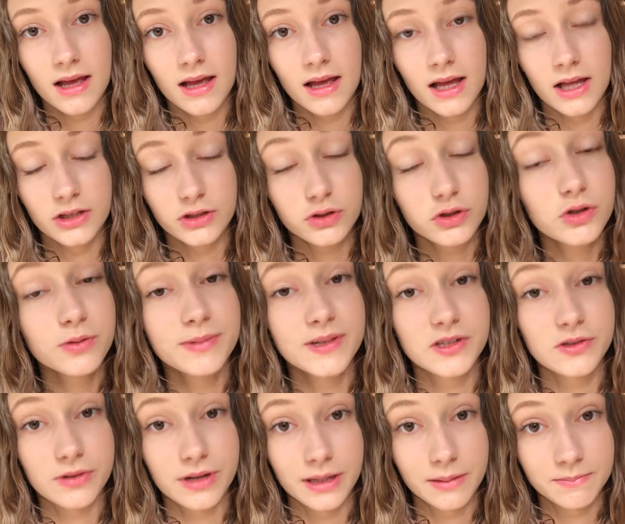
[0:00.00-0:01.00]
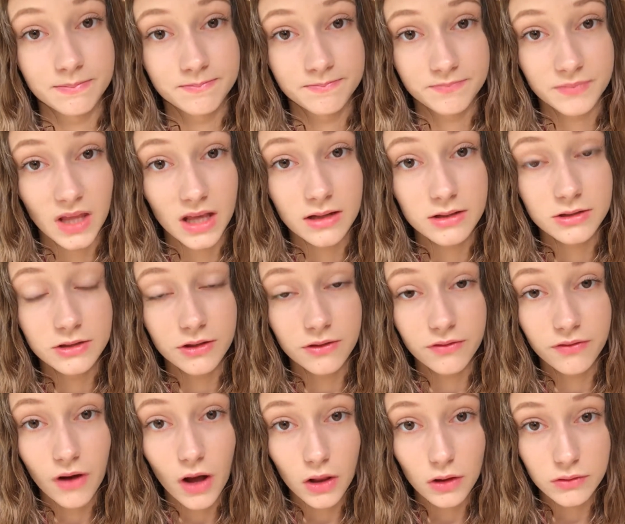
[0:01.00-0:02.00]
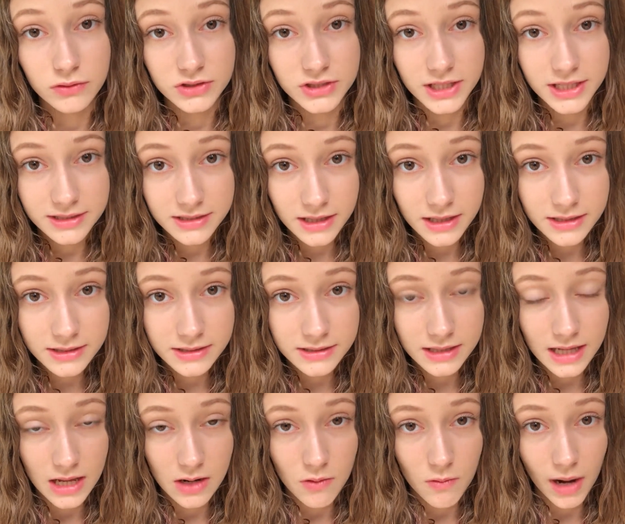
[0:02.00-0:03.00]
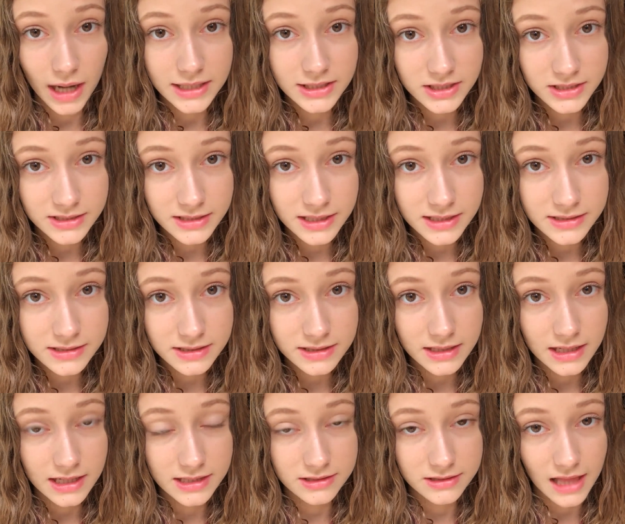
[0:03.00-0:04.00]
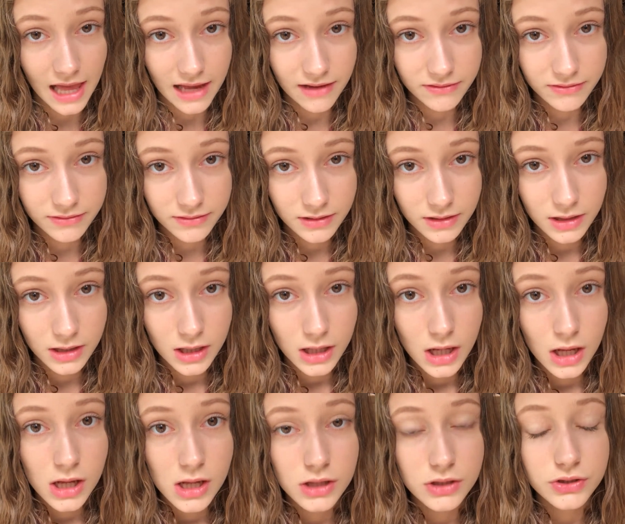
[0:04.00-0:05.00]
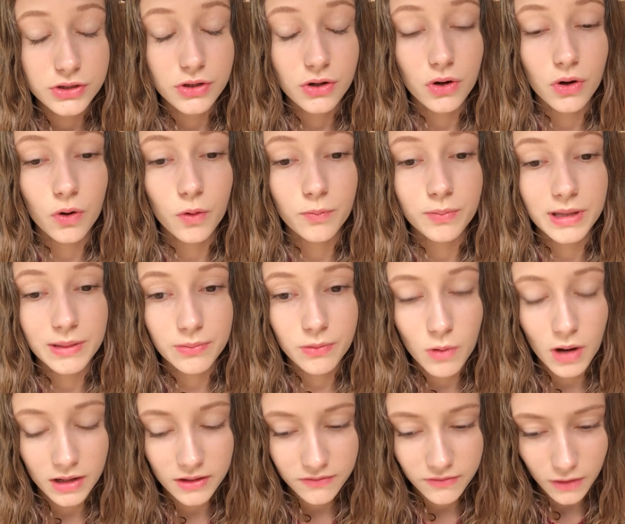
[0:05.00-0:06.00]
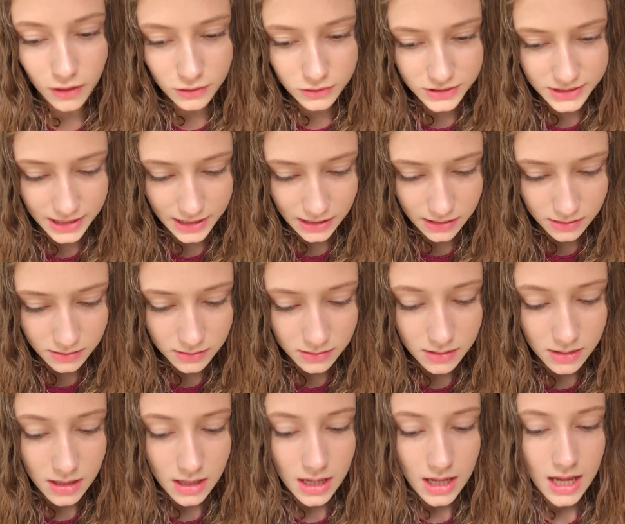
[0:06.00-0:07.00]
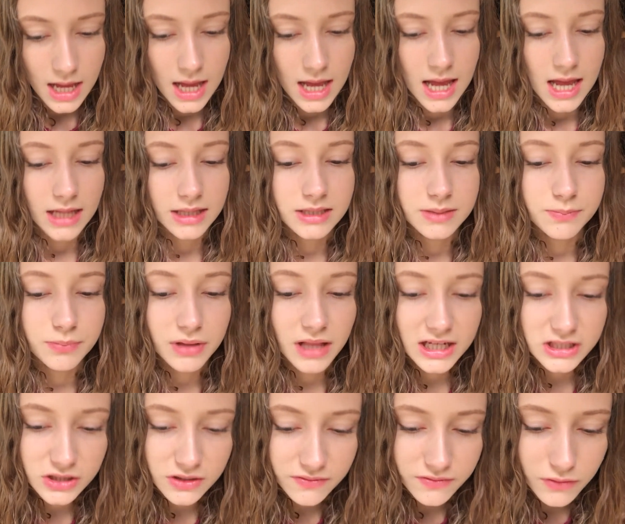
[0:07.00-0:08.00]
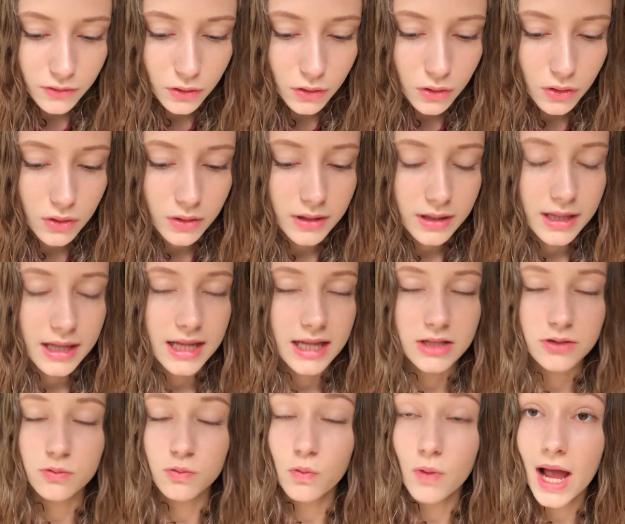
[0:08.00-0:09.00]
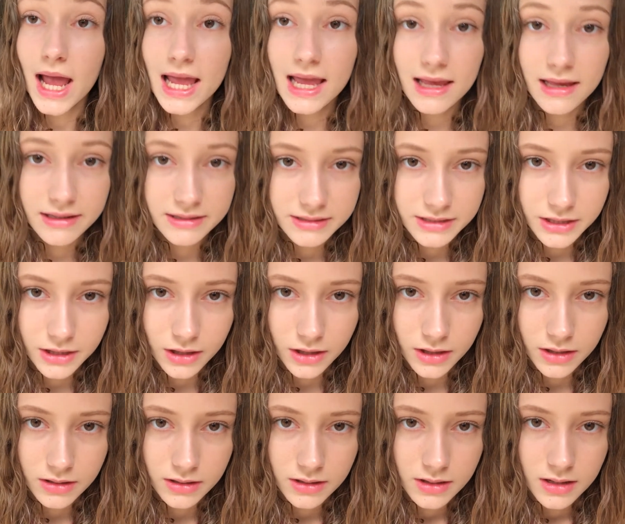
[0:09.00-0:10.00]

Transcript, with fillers: It's true misery. To follow Jesus and righteousness is life. So people want to follow sin. It's pleasureful. It's way easier.